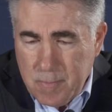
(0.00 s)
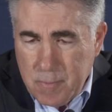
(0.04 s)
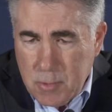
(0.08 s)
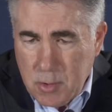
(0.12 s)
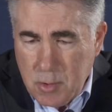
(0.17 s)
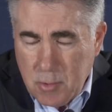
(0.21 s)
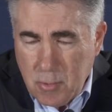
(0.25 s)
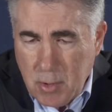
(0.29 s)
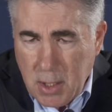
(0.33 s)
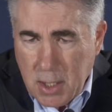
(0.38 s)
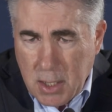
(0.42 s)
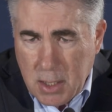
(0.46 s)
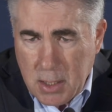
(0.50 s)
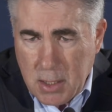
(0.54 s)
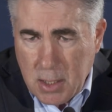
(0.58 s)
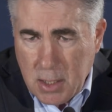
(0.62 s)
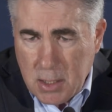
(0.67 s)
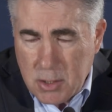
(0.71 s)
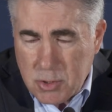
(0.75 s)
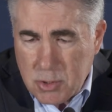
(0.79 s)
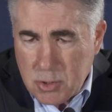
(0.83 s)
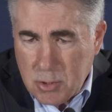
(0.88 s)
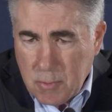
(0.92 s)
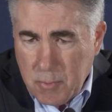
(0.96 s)
you
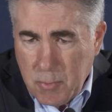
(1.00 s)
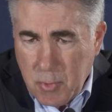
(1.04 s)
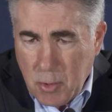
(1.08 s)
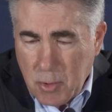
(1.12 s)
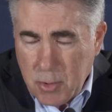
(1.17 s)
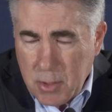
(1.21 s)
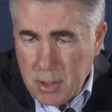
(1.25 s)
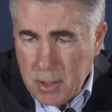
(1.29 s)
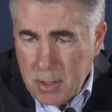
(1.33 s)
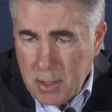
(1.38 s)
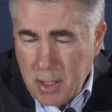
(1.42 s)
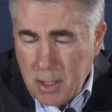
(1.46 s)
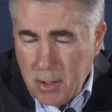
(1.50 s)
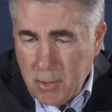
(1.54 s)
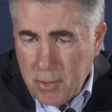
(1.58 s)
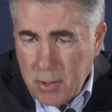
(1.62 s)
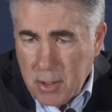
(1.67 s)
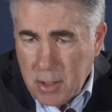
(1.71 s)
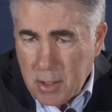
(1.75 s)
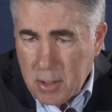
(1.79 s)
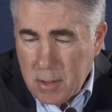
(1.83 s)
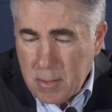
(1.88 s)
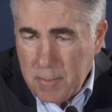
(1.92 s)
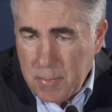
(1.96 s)
recognize your opponent and how
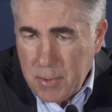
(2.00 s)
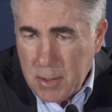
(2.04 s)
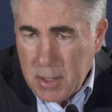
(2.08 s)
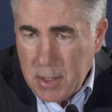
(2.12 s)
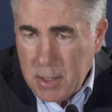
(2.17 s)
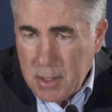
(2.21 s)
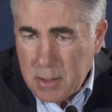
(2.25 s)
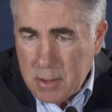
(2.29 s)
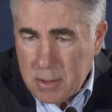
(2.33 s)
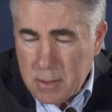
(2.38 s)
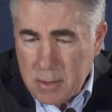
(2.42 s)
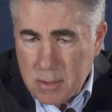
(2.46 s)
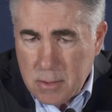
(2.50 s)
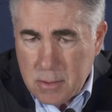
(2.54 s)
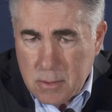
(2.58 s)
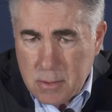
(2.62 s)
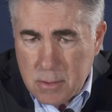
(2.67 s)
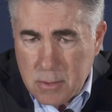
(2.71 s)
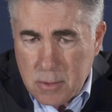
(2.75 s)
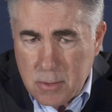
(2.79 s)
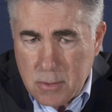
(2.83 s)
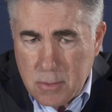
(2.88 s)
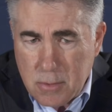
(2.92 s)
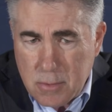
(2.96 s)
they're going to play,
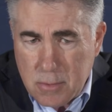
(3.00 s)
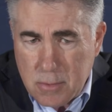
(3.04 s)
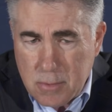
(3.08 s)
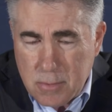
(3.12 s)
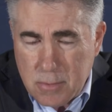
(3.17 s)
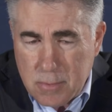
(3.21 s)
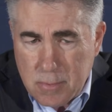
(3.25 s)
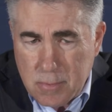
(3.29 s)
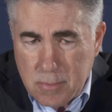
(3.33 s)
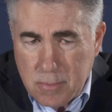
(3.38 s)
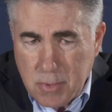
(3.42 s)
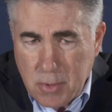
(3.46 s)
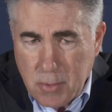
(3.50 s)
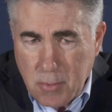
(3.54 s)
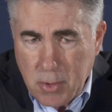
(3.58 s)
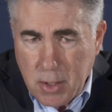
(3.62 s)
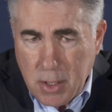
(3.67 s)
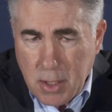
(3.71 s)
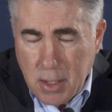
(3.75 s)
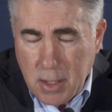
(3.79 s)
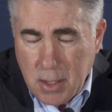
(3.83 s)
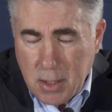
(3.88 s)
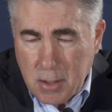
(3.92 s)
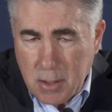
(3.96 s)
and but
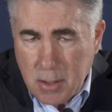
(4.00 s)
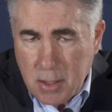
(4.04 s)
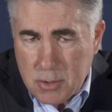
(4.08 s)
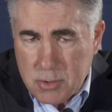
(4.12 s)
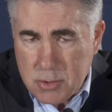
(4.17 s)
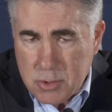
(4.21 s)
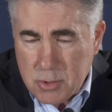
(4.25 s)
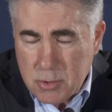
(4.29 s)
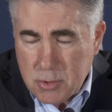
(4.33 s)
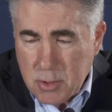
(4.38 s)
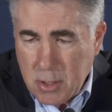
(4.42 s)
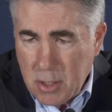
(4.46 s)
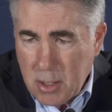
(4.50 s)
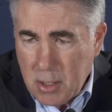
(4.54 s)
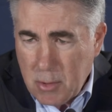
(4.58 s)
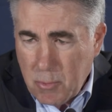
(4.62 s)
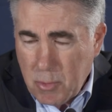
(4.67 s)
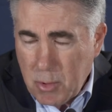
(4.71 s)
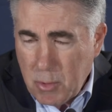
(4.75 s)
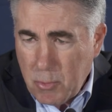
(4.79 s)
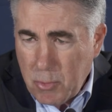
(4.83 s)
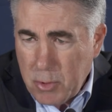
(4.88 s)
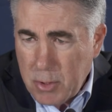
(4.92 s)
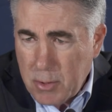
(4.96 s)
we got to concentrate on
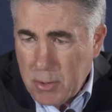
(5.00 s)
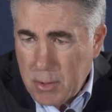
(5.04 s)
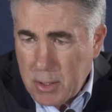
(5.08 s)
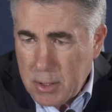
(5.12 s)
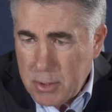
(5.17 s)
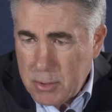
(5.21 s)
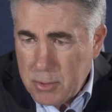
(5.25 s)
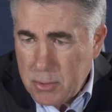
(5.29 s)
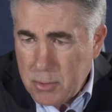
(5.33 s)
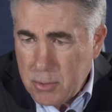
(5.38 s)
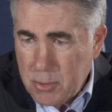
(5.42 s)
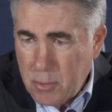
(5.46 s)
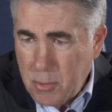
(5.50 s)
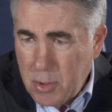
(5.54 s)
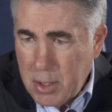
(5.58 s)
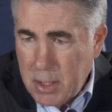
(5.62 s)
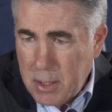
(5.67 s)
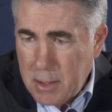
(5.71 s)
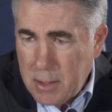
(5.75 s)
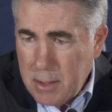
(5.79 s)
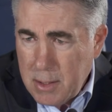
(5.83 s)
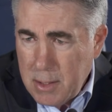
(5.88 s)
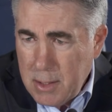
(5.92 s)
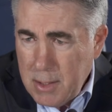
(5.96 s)
what we got to do to
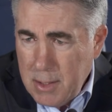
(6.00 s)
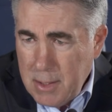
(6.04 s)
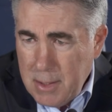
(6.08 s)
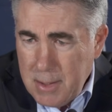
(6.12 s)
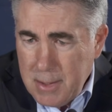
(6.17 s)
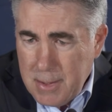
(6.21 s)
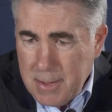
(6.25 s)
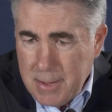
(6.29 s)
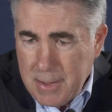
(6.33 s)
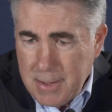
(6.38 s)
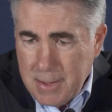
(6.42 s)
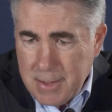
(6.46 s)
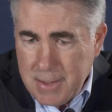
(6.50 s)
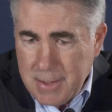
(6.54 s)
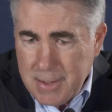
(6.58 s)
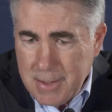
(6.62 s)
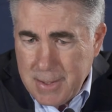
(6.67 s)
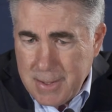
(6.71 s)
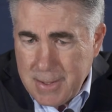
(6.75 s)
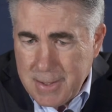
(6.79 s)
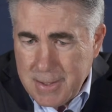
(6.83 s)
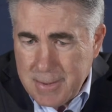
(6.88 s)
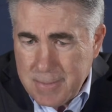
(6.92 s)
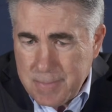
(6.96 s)
win.
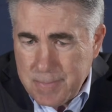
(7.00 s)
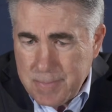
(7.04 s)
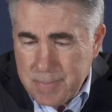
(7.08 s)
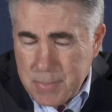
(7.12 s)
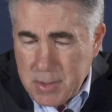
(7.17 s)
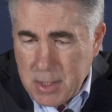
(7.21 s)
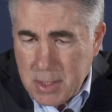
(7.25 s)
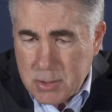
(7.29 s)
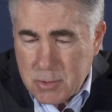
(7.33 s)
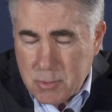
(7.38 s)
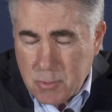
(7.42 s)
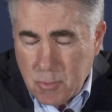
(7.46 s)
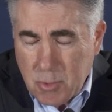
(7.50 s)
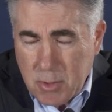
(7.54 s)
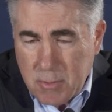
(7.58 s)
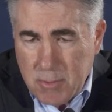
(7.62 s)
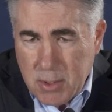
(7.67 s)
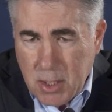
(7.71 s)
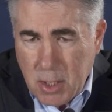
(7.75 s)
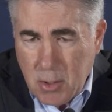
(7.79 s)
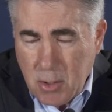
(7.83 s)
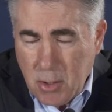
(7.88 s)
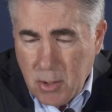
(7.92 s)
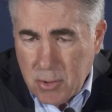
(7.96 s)
And that's what we've
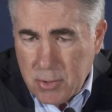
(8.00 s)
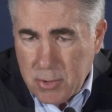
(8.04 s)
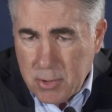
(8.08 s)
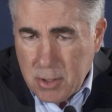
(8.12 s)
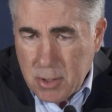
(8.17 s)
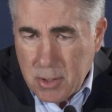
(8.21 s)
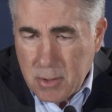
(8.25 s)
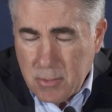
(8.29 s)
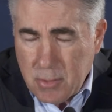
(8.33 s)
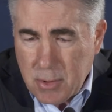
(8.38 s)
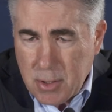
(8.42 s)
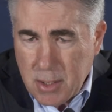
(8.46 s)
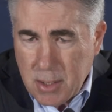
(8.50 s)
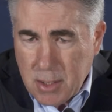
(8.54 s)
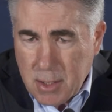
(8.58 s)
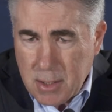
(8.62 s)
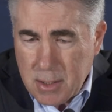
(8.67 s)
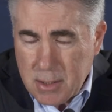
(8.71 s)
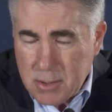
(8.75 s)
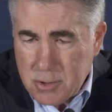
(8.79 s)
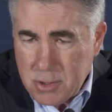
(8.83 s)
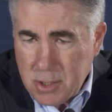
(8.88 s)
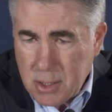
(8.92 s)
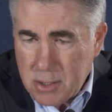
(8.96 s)
done all year. We're not
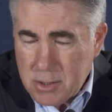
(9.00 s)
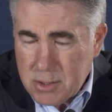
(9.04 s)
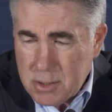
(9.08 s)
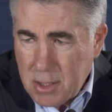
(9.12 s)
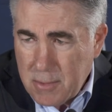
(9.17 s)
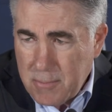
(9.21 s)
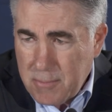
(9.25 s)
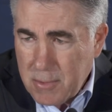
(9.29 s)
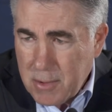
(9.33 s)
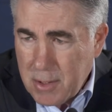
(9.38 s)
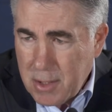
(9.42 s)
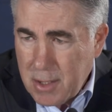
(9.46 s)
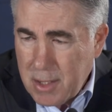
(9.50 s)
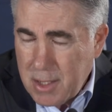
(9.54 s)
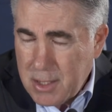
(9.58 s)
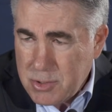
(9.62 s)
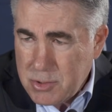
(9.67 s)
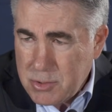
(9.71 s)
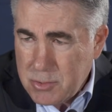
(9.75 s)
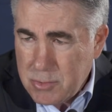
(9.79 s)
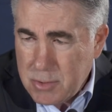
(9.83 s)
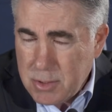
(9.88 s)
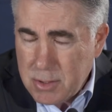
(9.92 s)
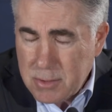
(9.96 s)
going to change that for the
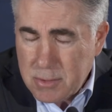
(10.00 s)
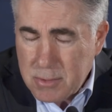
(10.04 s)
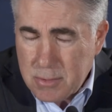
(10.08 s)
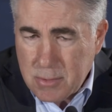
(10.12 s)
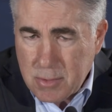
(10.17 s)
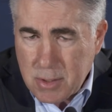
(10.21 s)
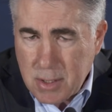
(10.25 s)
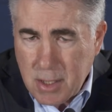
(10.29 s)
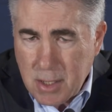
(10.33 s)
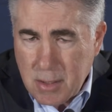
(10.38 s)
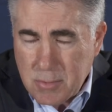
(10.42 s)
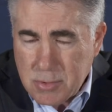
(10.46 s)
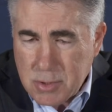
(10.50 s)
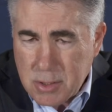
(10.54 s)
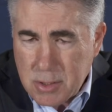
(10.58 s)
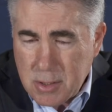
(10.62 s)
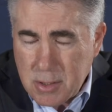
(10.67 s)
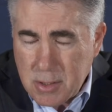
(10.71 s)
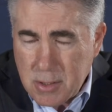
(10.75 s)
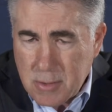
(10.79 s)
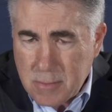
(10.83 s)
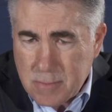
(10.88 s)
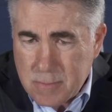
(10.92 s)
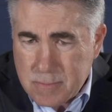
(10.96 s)
last three games of the
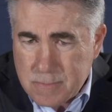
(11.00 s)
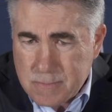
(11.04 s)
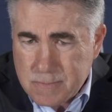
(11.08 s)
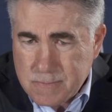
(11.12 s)
year.